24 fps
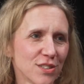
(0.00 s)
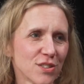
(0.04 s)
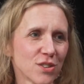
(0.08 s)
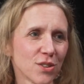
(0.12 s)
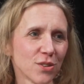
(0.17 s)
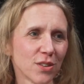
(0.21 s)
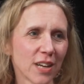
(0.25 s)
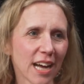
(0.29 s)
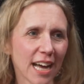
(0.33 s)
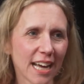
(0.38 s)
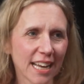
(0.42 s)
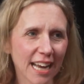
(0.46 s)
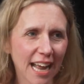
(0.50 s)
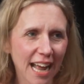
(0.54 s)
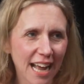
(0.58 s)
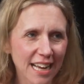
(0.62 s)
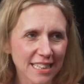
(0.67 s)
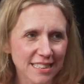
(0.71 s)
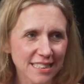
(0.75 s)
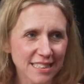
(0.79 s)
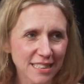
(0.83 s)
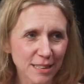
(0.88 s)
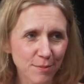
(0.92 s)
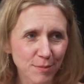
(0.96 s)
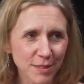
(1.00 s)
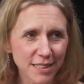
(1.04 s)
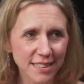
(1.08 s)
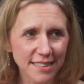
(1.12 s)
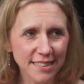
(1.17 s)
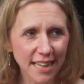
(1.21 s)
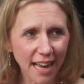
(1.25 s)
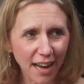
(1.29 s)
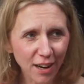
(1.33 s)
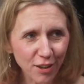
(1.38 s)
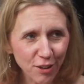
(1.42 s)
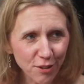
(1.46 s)
so God asked him to
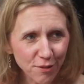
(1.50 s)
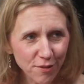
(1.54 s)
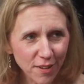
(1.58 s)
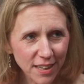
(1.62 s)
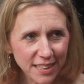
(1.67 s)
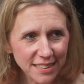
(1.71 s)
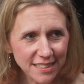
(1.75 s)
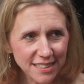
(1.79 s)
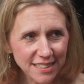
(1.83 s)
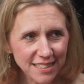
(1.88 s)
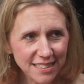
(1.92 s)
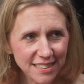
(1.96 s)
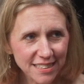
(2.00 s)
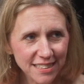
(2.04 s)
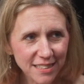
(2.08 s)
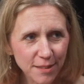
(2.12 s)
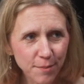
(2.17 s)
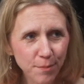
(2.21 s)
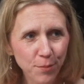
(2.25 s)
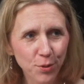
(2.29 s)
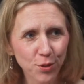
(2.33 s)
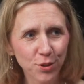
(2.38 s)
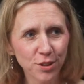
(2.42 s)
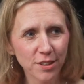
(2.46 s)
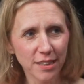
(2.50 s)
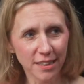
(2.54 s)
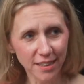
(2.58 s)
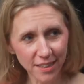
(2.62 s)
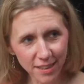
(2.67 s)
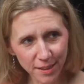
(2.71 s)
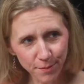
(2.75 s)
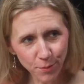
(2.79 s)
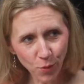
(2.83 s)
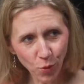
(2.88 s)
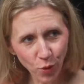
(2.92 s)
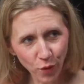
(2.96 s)
sacrifice it and put
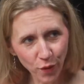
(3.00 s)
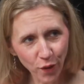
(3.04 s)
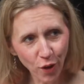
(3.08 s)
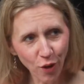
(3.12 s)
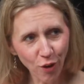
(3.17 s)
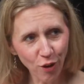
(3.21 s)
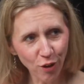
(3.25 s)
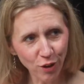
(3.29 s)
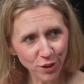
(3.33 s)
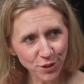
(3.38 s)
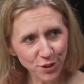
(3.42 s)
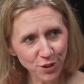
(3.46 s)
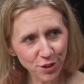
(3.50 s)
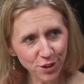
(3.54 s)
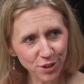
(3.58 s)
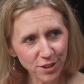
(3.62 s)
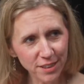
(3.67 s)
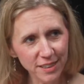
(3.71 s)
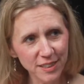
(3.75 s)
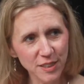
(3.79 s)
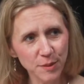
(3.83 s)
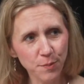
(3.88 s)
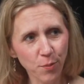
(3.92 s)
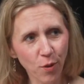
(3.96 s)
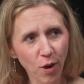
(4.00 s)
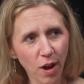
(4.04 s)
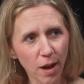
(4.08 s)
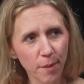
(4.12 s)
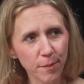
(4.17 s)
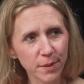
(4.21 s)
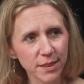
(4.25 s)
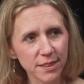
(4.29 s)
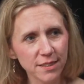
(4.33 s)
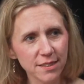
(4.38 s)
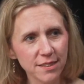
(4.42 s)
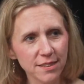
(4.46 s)
him on the mm. altar, his
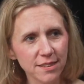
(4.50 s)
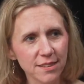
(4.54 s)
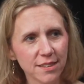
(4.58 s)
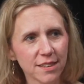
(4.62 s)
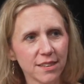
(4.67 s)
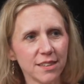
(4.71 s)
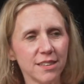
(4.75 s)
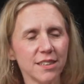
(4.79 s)
promise. Yeah.